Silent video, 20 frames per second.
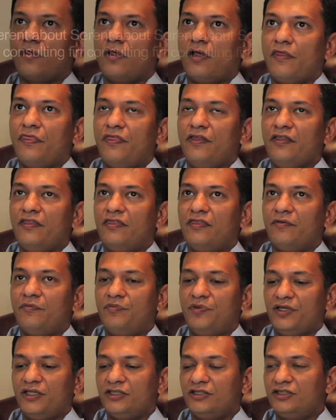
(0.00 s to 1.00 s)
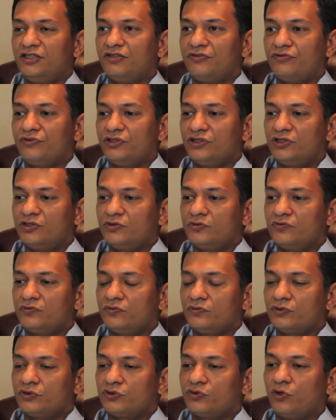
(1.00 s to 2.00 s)
I think the biggest difference
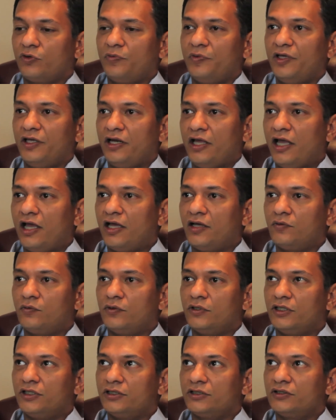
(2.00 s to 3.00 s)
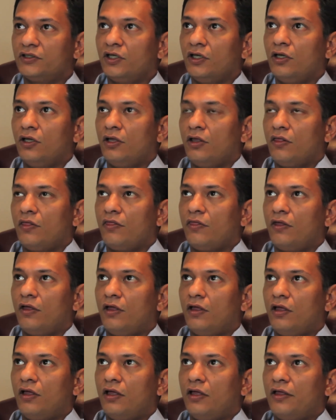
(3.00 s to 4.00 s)
Scorpion had was
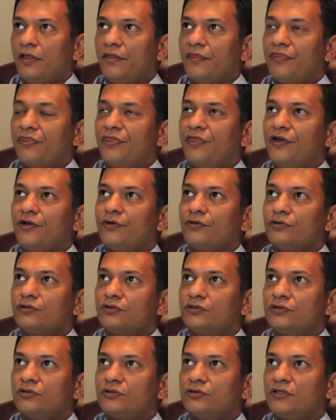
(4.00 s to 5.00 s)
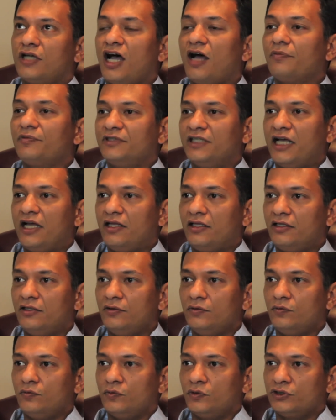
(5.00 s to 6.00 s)
their top
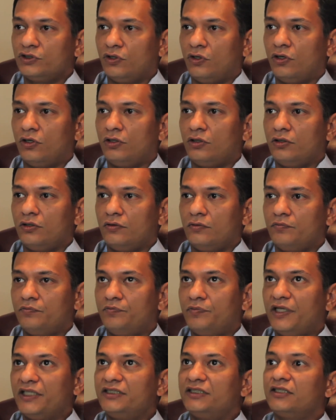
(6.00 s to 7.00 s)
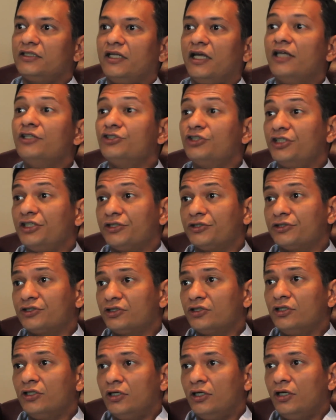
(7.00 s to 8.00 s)
talent was all basically
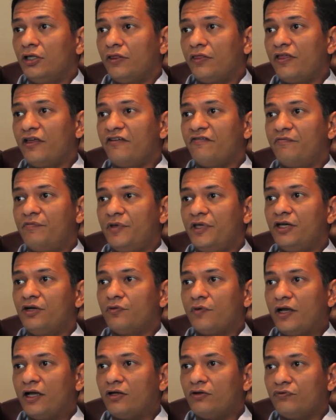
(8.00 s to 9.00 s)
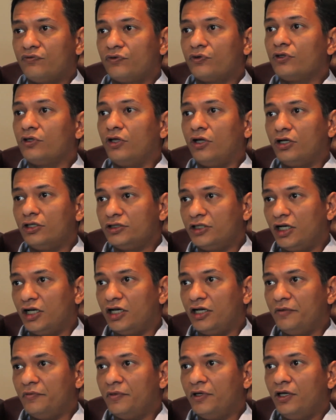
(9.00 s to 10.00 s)
engineers. They've been around for a long
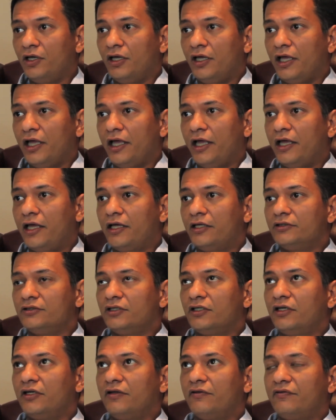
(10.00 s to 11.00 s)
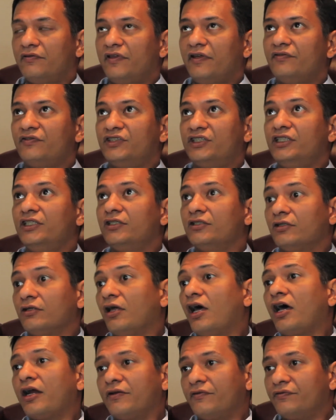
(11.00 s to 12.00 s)
time, and they've seen a
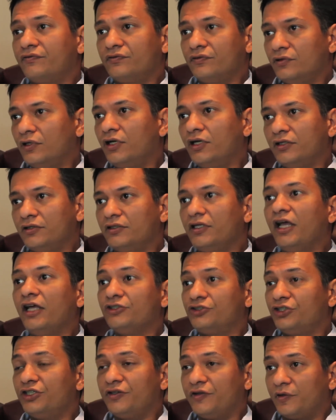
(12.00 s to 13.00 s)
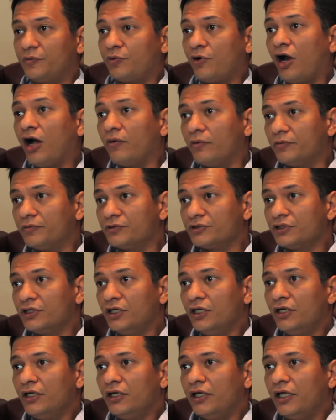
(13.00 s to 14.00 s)
lot of engineering problems.
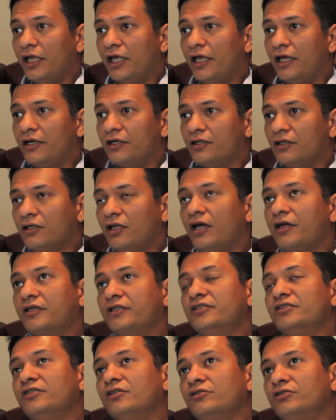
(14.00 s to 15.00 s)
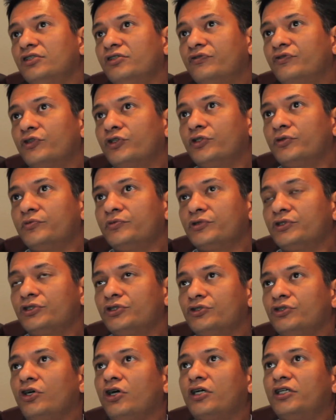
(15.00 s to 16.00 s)
And a lot of consulting firms,
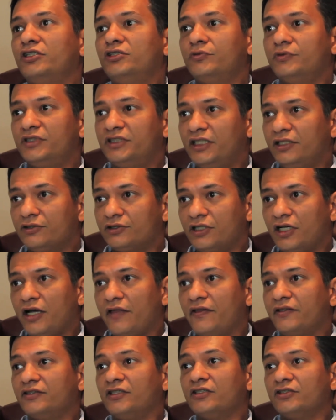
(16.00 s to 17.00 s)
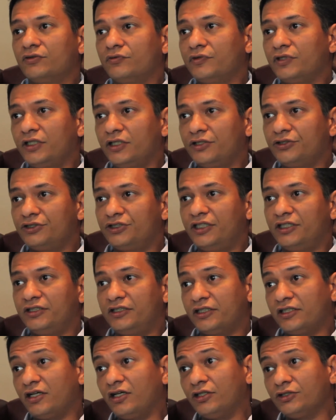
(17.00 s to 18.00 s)
you're talking to a sales guy that doesn't really understand
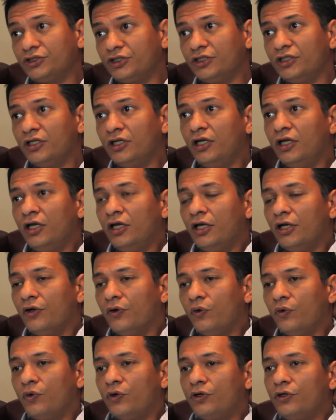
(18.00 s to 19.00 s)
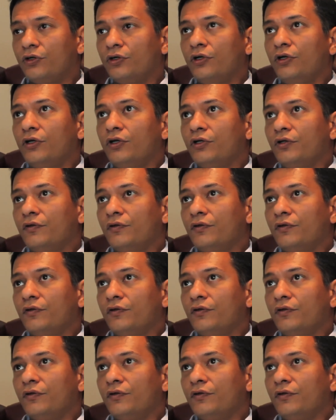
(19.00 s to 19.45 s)
technology, or